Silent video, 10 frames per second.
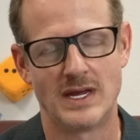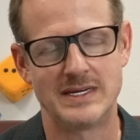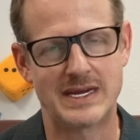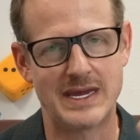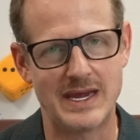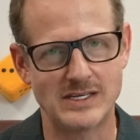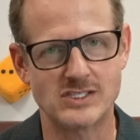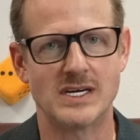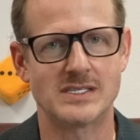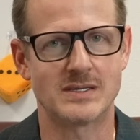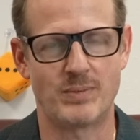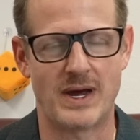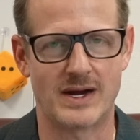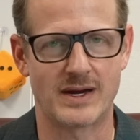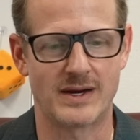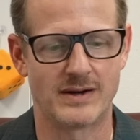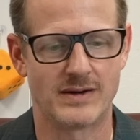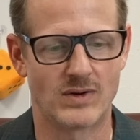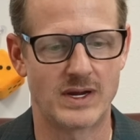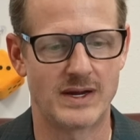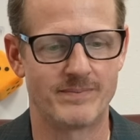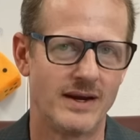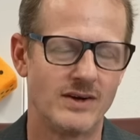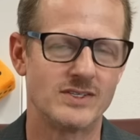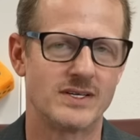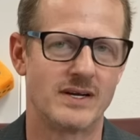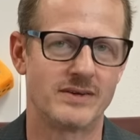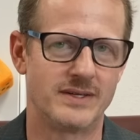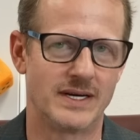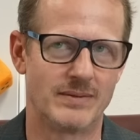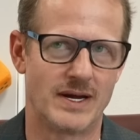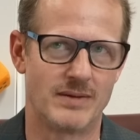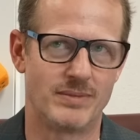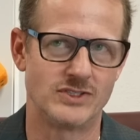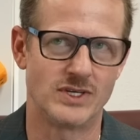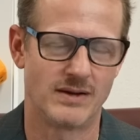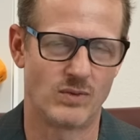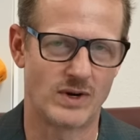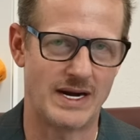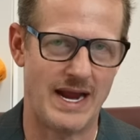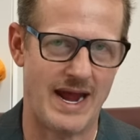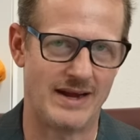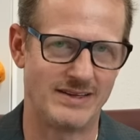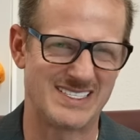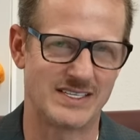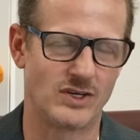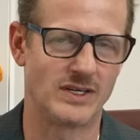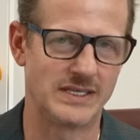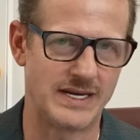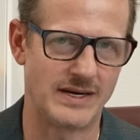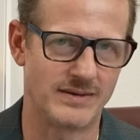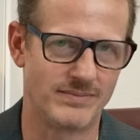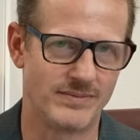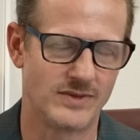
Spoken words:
You can't chase the pocket, okay? Here's another thing about a budget that we're gonna add this little addendum.